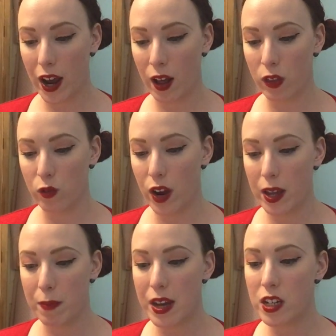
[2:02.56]
out the
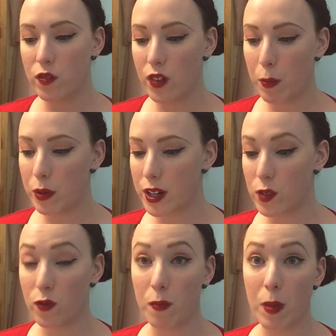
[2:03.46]
recommended fabrics
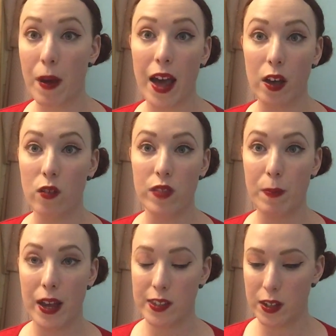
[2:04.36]
from the back of the
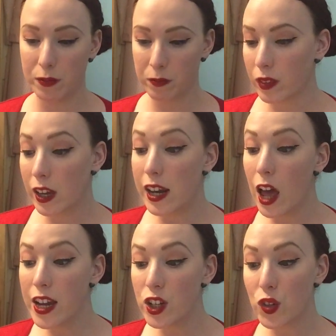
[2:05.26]
pattern.
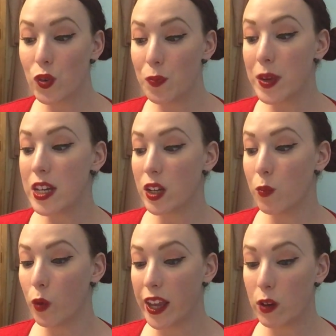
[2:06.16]
Light or
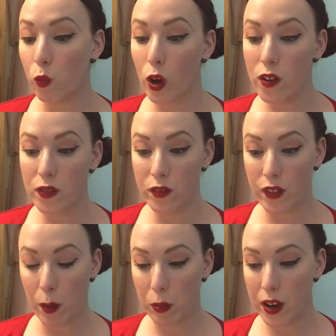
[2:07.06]
medium weight woven
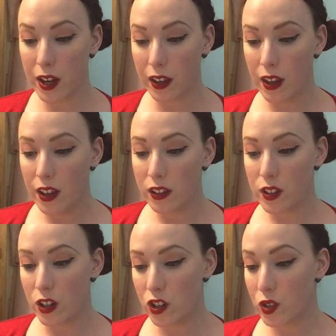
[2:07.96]
fabric,
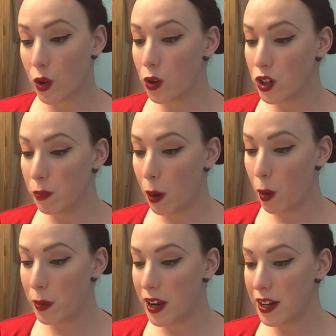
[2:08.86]
such as cotton,
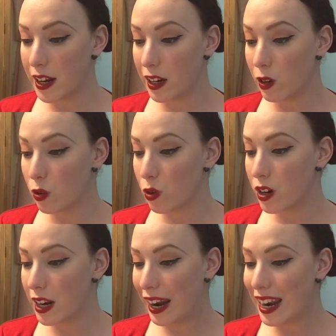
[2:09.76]
poplin and
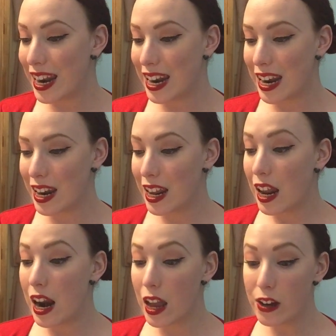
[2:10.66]
lawn, linen,
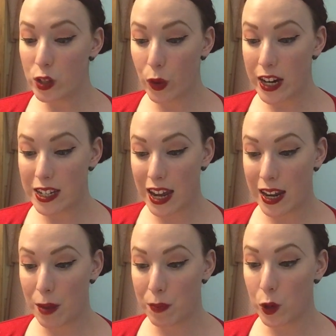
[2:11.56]
lightweight
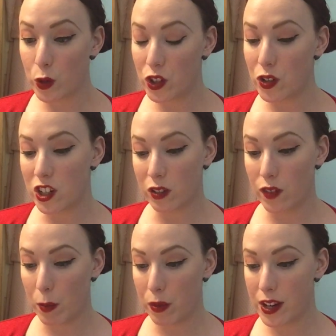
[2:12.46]
denim or suiting
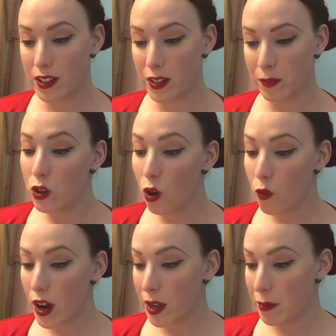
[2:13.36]
fabrics. Not
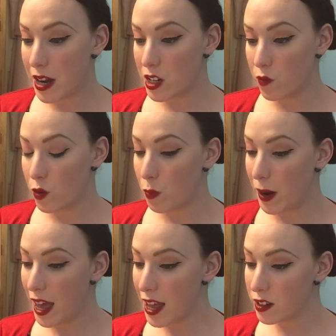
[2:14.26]
recommended for
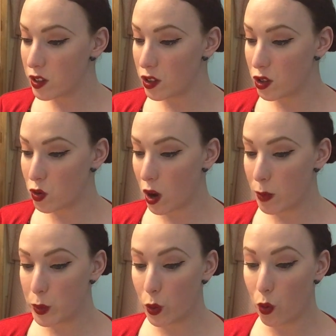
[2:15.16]
plaids,
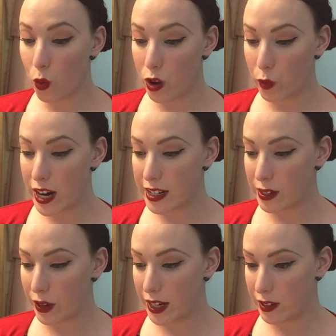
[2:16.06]
stripes or one-way
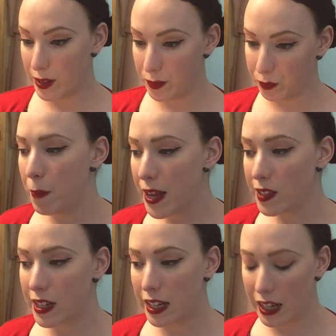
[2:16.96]
designs.
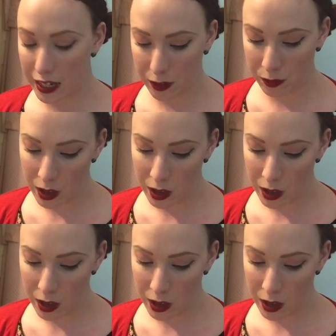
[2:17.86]
Basically,